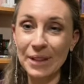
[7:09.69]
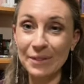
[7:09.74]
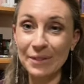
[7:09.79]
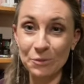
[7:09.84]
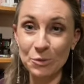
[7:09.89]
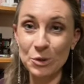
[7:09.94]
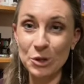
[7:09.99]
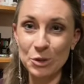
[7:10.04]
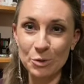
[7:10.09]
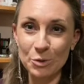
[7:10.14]

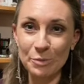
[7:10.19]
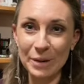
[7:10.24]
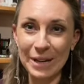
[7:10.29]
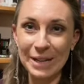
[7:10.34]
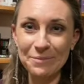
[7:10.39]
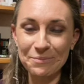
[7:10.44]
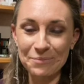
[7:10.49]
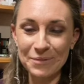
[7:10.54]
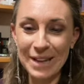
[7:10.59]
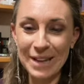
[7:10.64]
which would
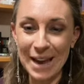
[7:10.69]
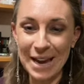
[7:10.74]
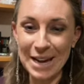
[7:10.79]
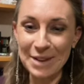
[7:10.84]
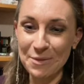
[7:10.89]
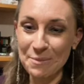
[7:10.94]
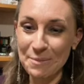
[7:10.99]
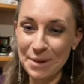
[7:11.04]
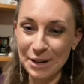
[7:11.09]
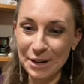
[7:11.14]
be,
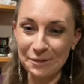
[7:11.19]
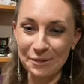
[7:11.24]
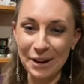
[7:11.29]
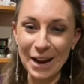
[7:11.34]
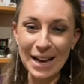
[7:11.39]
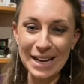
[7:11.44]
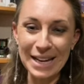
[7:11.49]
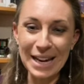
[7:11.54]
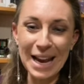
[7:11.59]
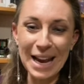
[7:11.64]
even better,
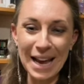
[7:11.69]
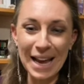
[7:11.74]
right?